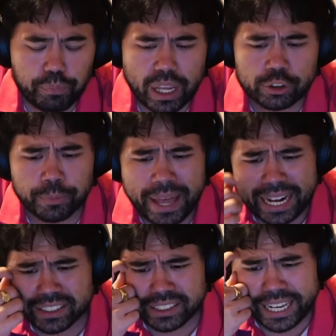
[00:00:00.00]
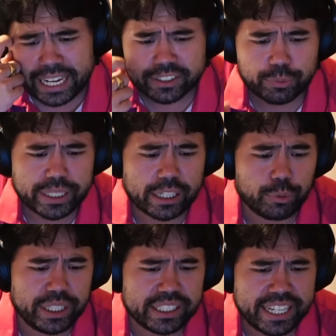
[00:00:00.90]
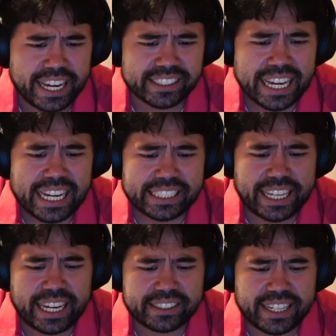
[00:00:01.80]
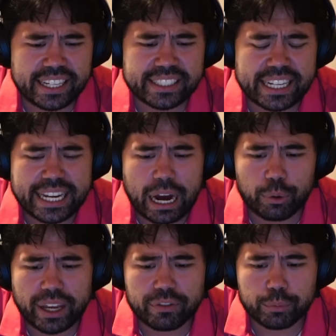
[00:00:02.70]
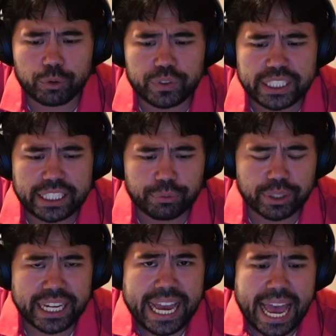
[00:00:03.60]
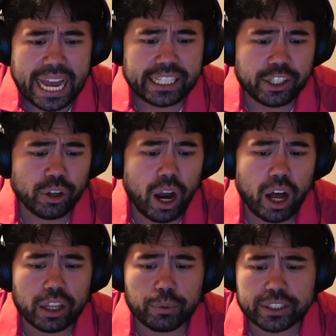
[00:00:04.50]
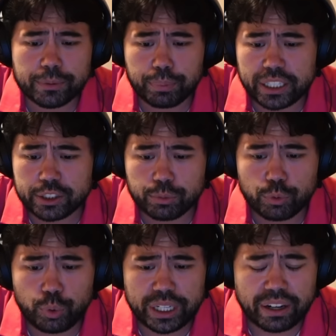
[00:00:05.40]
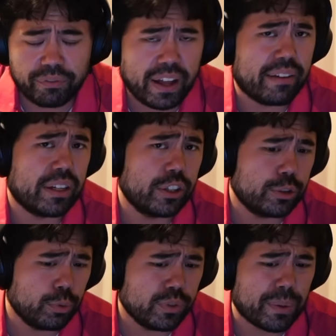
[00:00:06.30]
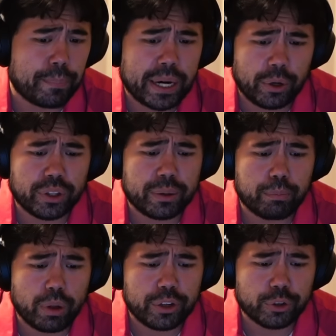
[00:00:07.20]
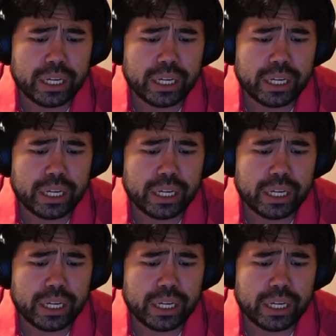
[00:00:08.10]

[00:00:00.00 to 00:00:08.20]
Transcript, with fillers: So Magnus takes, we got queen takes, takes, and now we have the move d3. And here Alireza plays the move queen f5. Now this move is apparently a blunder.